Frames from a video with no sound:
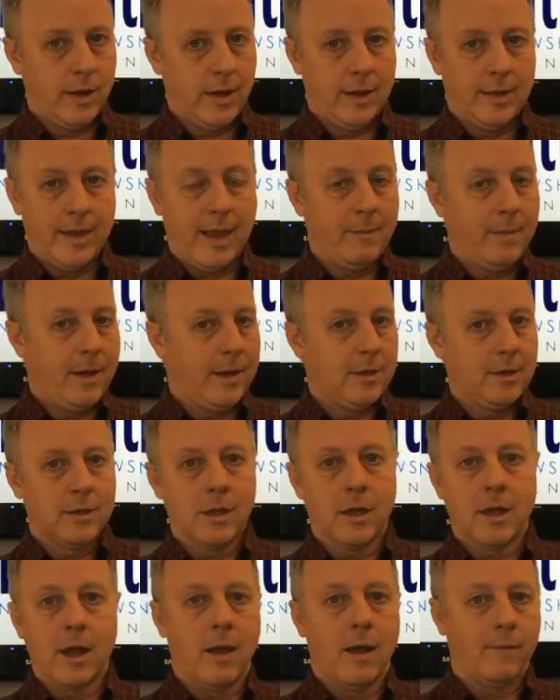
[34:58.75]
And that means the
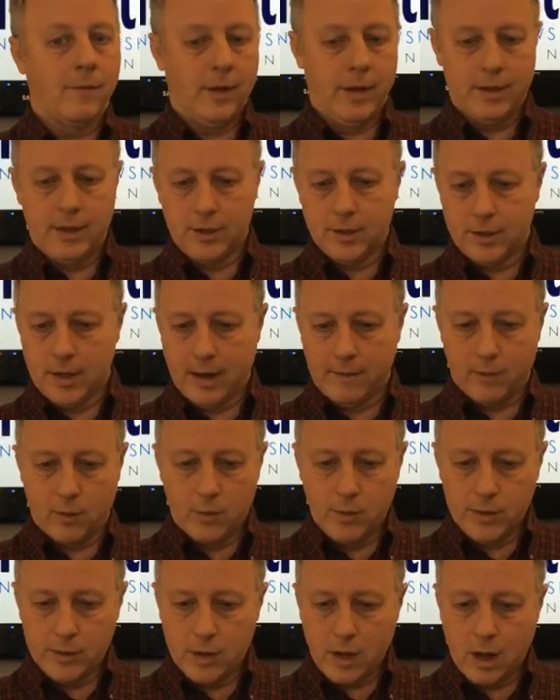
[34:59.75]
conflict is never
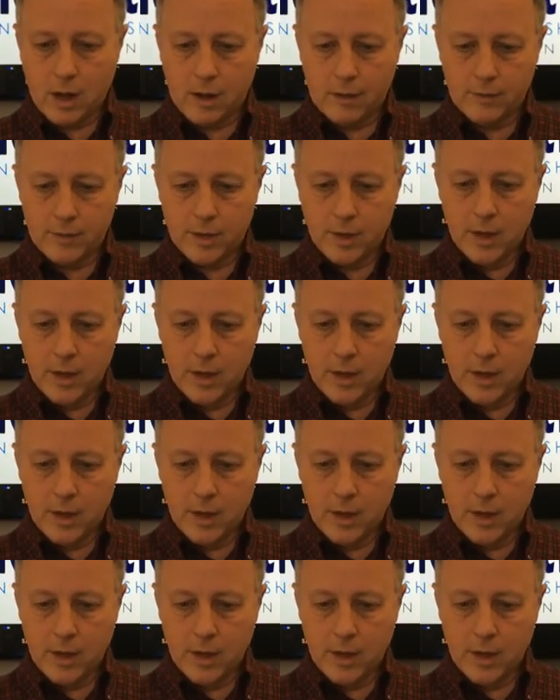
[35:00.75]
resolved.